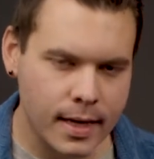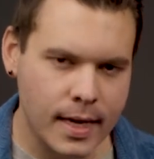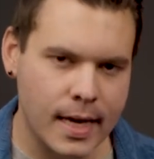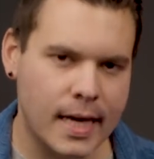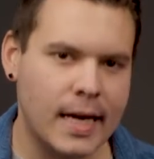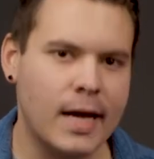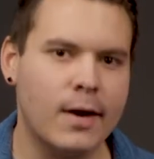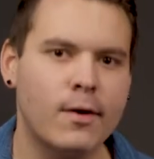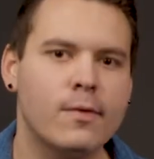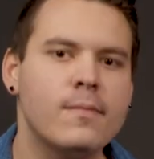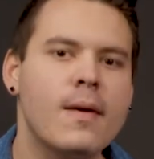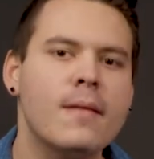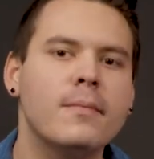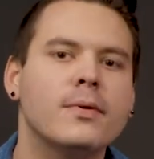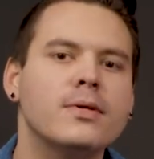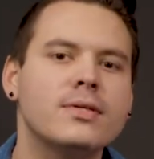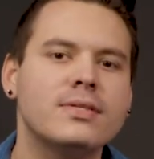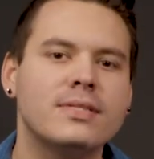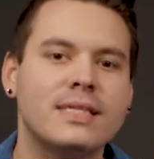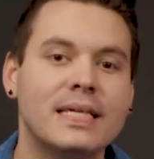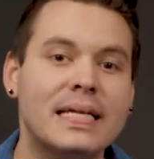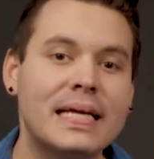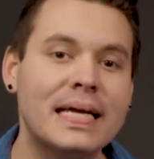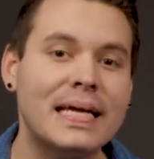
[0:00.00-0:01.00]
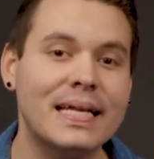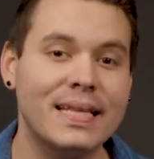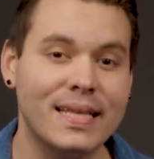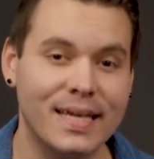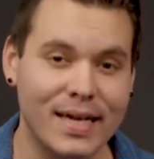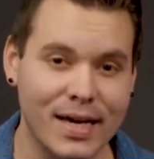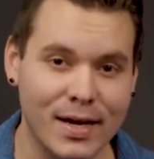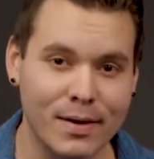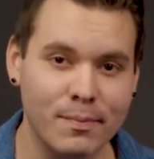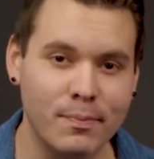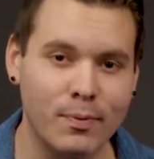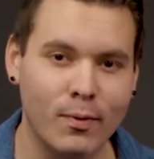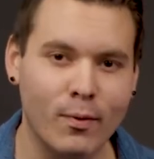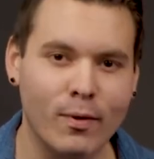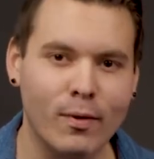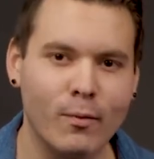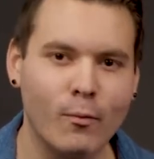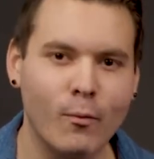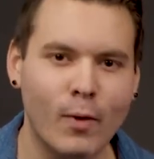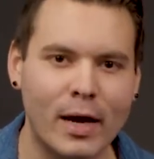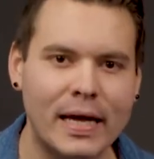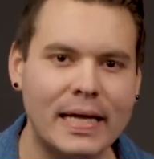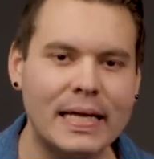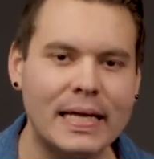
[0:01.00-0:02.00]
And I remember sitting in the
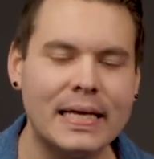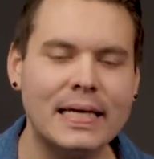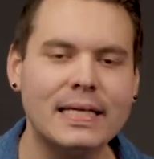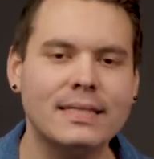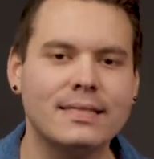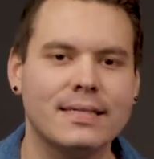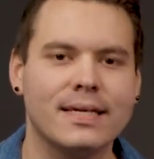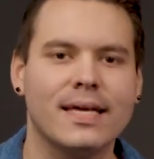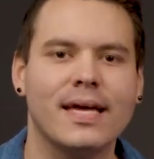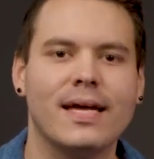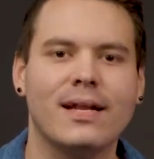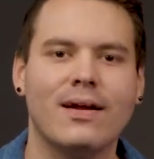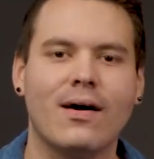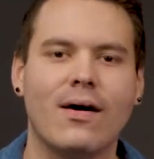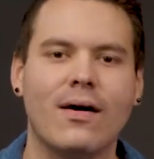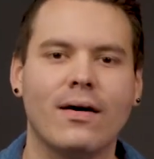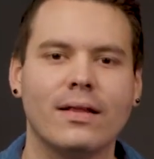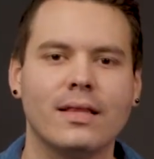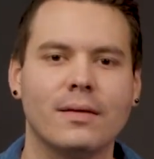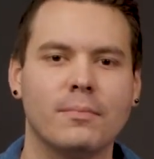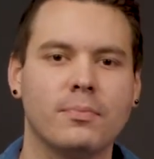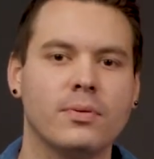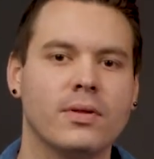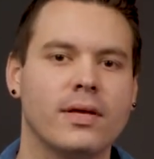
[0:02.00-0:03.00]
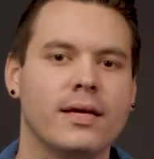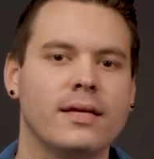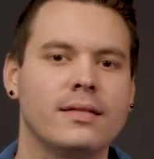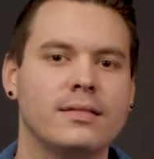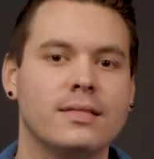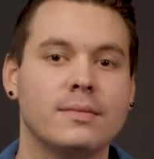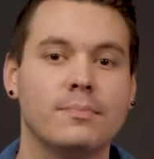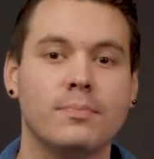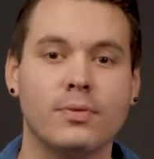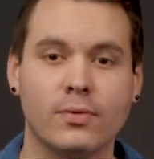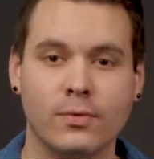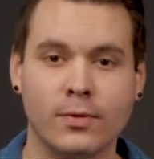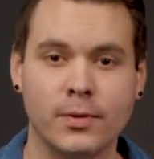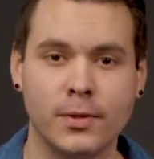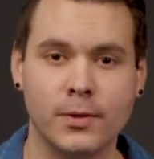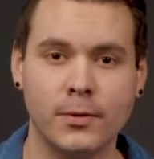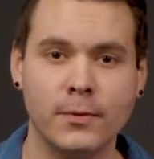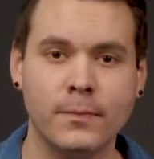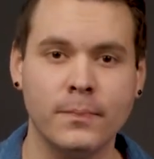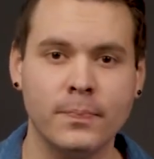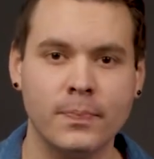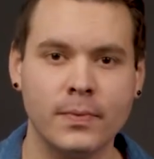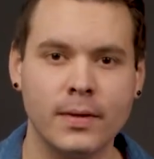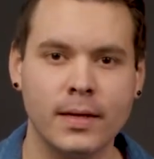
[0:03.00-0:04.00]
airport waiting to get on the plane to
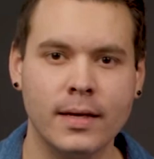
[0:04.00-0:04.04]
Peru